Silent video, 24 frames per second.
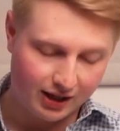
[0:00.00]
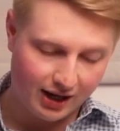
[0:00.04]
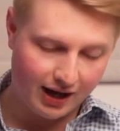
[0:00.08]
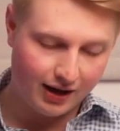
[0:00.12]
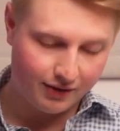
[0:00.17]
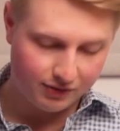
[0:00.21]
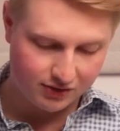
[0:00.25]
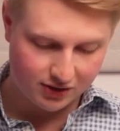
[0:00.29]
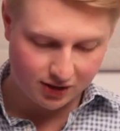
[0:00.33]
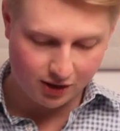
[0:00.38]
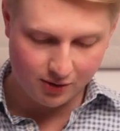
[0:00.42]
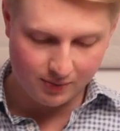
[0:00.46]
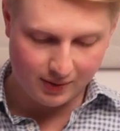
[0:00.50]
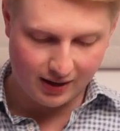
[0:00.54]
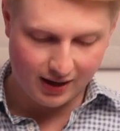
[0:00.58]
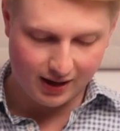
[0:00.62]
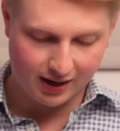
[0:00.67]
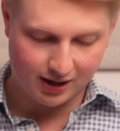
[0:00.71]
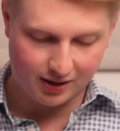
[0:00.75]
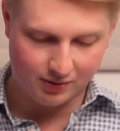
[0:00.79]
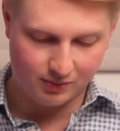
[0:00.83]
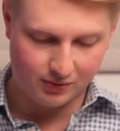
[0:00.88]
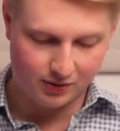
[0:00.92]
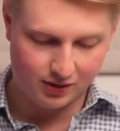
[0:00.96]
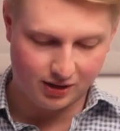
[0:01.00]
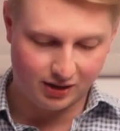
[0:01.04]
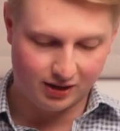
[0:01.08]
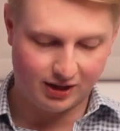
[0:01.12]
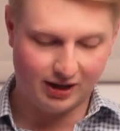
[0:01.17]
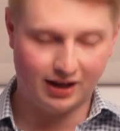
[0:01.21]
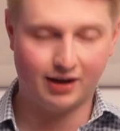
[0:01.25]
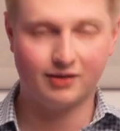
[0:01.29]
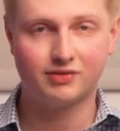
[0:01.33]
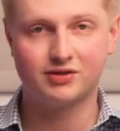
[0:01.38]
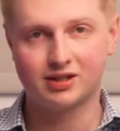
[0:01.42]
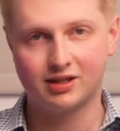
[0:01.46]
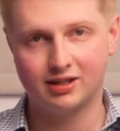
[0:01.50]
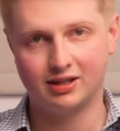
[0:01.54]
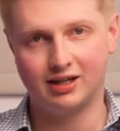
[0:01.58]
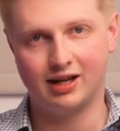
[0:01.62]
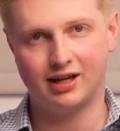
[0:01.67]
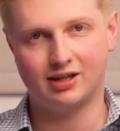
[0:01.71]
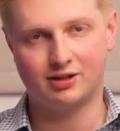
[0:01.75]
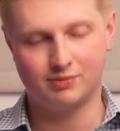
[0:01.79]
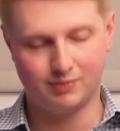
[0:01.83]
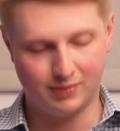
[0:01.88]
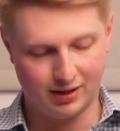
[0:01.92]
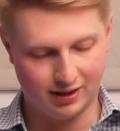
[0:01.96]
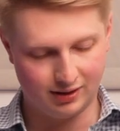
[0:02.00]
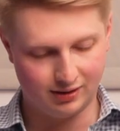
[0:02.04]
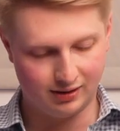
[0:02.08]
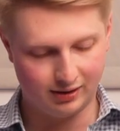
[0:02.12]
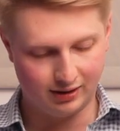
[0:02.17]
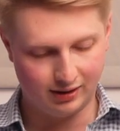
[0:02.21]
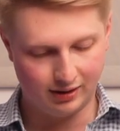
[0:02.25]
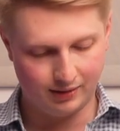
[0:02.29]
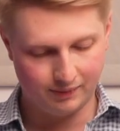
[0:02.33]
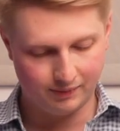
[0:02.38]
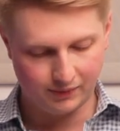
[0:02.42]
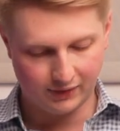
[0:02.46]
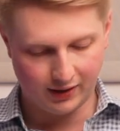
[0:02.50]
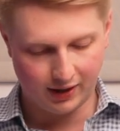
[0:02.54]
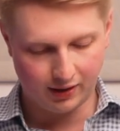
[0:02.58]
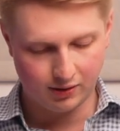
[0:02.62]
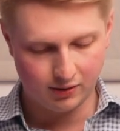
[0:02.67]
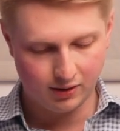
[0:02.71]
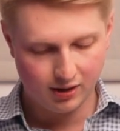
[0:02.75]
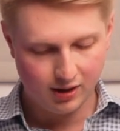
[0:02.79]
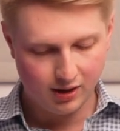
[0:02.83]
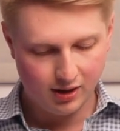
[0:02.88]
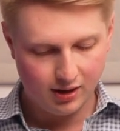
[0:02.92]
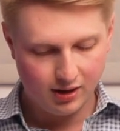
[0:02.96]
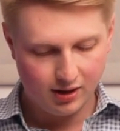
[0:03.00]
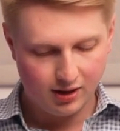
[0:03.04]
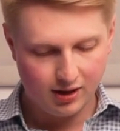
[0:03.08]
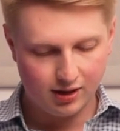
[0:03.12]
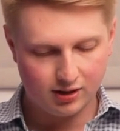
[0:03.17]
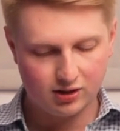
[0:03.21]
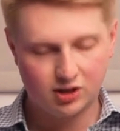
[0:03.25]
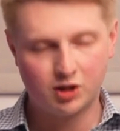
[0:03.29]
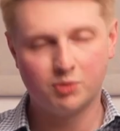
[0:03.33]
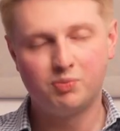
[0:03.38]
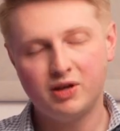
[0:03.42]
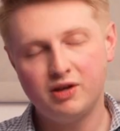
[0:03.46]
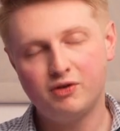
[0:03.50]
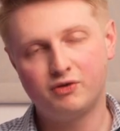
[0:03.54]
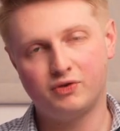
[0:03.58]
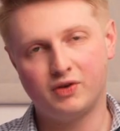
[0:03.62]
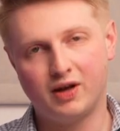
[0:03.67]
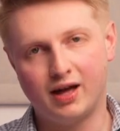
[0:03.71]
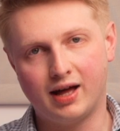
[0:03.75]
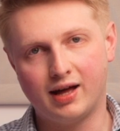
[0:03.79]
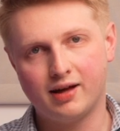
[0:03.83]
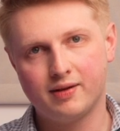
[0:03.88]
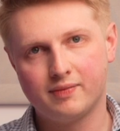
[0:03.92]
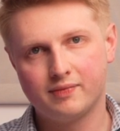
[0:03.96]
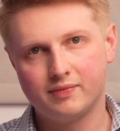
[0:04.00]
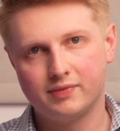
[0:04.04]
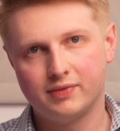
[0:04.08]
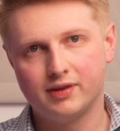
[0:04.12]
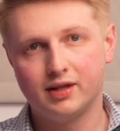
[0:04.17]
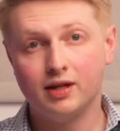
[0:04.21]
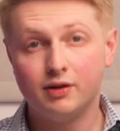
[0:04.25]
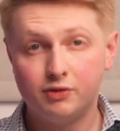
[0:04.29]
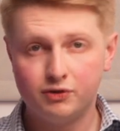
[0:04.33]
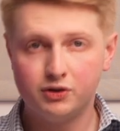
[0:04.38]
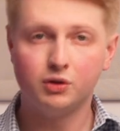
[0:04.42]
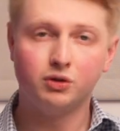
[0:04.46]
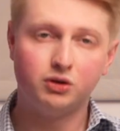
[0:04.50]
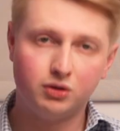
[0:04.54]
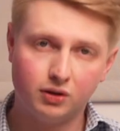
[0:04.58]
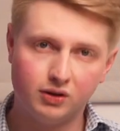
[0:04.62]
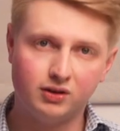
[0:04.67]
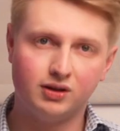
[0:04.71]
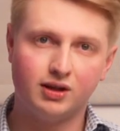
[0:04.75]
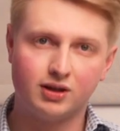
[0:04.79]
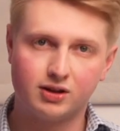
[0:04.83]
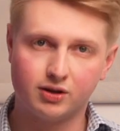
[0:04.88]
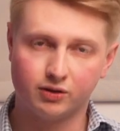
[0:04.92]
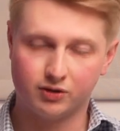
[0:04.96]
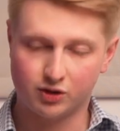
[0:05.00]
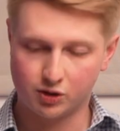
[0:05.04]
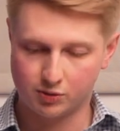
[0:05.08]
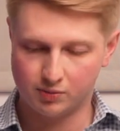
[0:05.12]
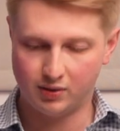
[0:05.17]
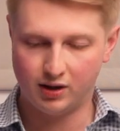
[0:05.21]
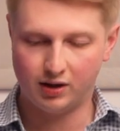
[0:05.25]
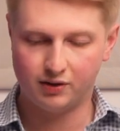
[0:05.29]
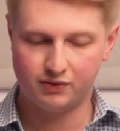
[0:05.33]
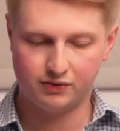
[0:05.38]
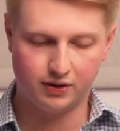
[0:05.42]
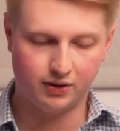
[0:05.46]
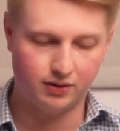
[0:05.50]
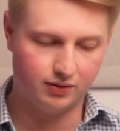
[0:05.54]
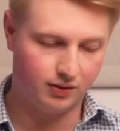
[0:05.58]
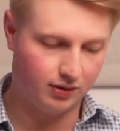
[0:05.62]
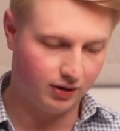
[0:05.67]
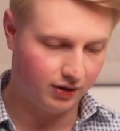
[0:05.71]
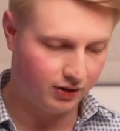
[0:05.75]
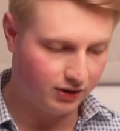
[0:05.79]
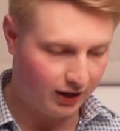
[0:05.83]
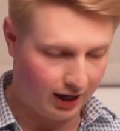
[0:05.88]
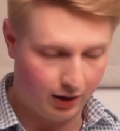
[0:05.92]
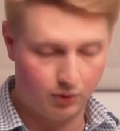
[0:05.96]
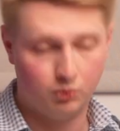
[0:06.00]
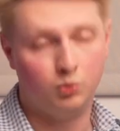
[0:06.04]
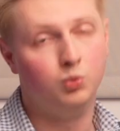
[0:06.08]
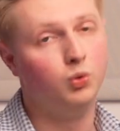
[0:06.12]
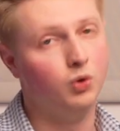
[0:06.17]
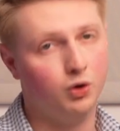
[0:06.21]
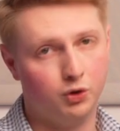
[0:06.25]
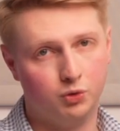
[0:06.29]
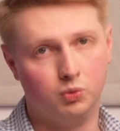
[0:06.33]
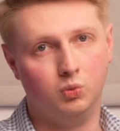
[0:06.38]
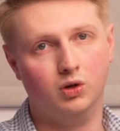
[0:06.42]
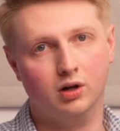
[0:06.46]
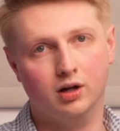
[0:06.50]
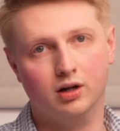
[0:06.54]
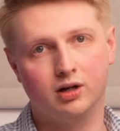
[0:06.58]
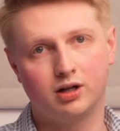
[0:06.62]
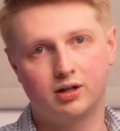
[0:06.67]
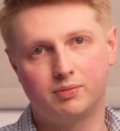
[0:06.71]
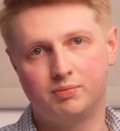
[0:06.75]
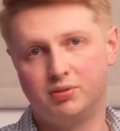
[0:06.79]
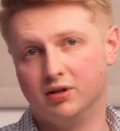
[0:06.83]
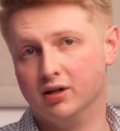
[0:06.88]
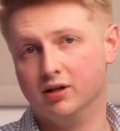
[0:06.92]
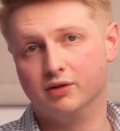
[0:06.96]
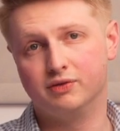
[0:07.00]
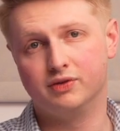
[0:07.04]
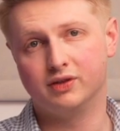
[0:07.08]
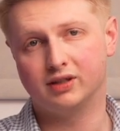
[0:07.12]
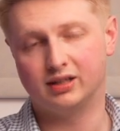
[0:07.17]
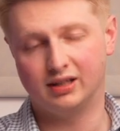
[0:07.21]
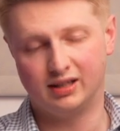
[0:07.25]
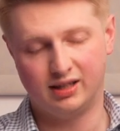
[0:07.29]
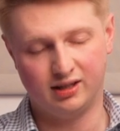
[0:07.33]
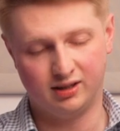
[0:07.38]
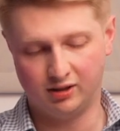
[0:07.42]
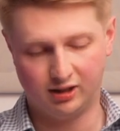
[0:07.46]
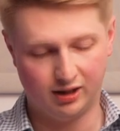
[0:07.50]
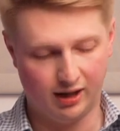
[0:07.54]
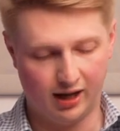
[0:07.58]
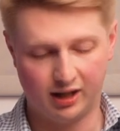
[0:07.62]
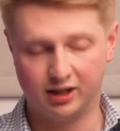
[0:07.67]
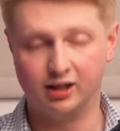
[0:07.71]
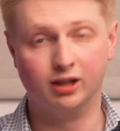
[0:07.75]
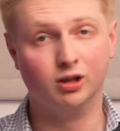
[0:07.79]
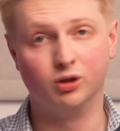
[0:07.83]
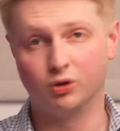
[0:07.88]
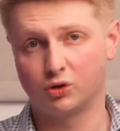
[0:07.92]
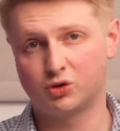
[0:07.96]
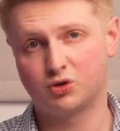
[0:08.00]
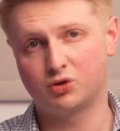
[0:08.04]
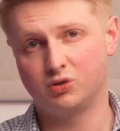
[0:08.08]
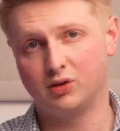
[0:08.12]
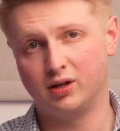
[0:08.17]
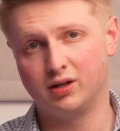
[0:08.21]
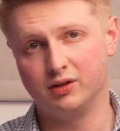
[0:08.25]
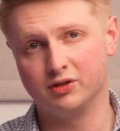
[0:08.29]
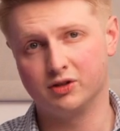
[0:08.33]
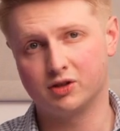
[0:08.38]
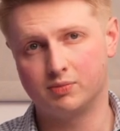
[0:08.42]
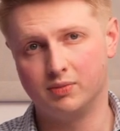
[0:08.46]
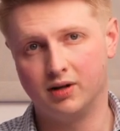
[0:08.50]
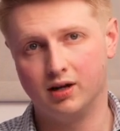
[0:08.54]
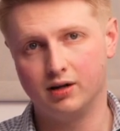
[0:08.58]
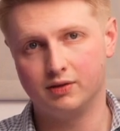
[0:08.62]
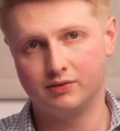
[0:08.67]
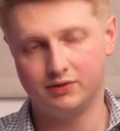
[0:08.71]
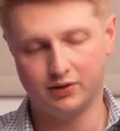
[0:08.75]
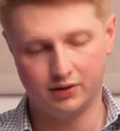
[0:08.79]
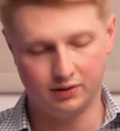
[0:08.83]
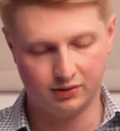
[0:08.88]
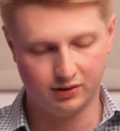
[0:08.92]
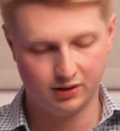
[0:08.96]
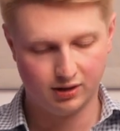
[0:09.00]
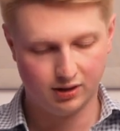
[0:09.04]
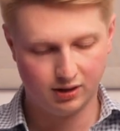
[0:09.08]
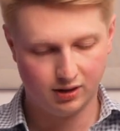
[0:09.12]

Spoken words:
to have to go back and we're going to have to connect manually. Now, to be fair, if you're doing this on a smartphone, that would work perfectly, and it looks great on a smartphone.